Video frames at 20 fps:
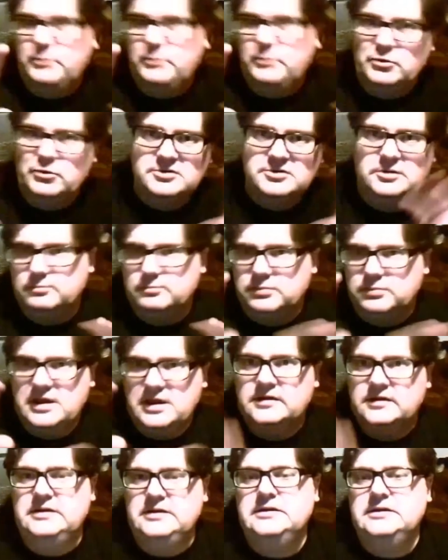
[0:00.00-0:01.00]
build and
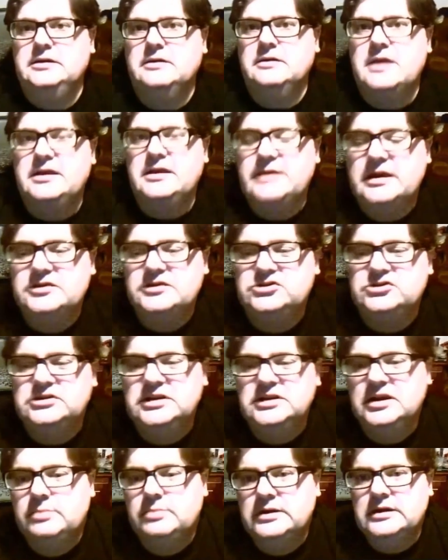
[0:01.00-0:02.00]
plug things in as
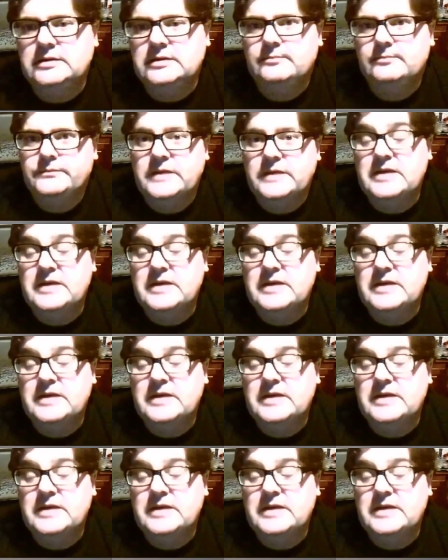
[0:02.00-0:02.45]
need be.